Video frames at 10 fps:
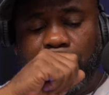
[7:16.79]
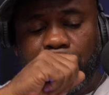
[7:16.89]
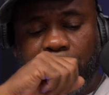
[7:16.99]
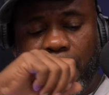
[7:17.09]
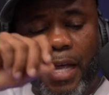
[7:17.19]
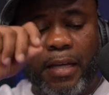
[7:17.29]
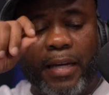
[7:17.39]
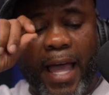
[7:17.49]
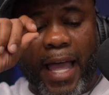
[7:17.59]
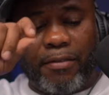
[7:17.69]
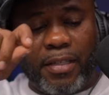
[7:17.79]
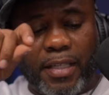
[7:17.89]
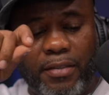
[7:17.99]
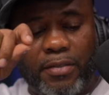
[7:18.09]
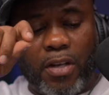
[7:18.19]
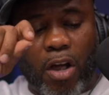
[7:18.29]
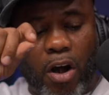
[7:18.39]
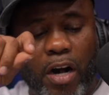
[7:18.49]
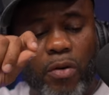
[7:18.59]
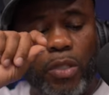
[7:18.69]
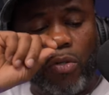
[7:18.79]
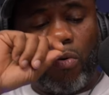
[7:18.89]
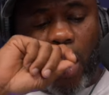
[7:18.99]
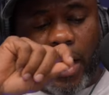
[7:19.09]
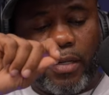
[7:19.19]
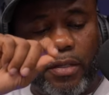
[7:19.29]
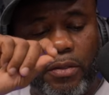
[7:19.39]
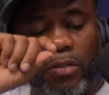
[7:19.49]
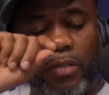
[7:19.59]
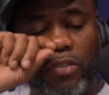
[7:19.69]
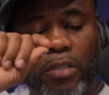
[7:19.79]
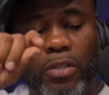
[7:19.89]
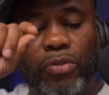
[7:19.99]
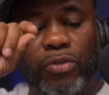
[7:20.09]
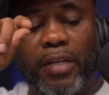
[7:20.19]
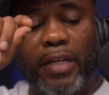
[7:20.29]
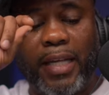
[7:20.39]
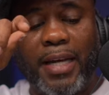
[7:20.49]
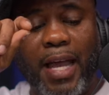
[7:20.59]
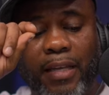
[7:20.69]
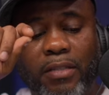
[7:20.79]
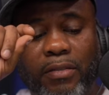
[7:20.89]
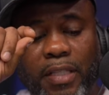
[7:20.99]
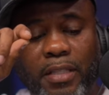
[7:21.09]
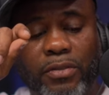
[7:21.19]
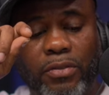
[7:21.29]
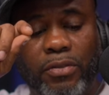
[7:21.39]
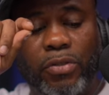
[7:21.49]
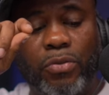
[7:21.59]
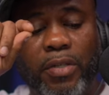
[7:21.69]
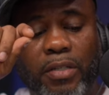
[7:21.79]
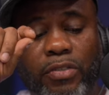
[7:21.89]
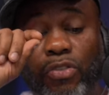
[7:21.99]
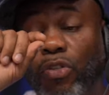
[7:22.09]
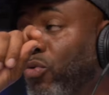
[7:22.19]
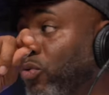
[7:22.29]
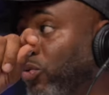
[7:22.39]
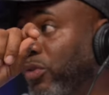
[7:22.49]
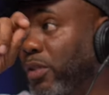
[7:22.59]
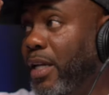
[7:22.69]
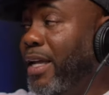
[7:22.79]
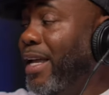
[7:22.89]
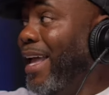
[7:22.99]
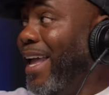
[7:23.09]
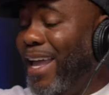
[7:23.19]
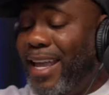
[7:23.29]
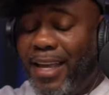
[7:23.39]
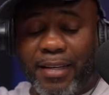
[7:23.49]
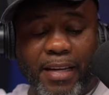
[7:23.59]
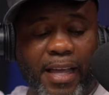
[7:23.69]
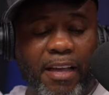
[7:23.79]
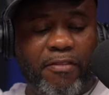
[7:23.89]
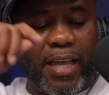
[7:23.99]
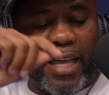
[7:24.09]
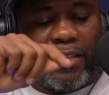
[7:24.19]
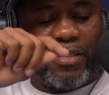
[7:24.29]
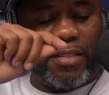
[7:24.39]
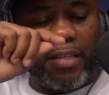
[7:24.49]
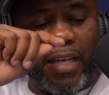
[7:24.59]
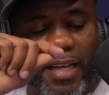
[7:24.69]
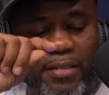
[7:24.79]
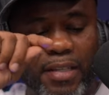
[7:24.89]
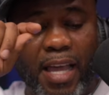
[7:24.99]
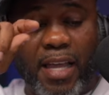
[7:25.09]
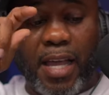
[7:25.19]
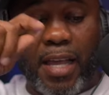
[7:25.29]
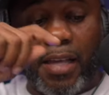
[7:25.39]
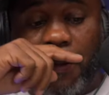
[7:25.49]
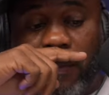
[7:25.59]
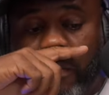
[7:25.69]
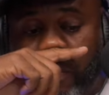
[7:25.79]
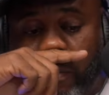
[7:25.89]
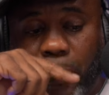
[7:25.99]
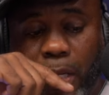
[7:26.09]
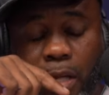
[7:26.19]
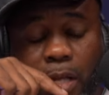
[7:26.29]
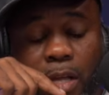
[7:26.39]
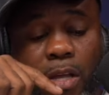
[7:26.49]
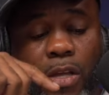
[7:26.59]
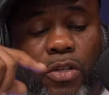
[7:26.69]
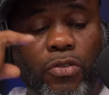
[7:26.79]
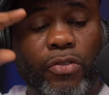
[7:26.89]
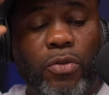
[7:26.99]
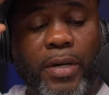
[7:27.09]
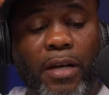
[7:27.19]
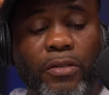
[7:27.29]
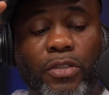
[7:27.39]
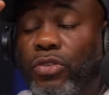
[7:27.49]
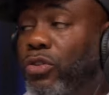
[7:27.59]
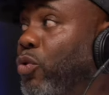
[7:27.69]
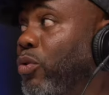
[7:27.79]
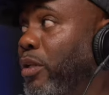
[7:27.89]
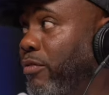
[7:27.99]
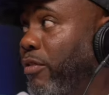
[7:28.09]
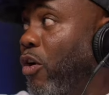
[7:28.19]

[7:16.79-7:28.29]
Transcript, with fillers: the athletes are required to disclose their NIL deals to their schools and the FHSAA. So now the school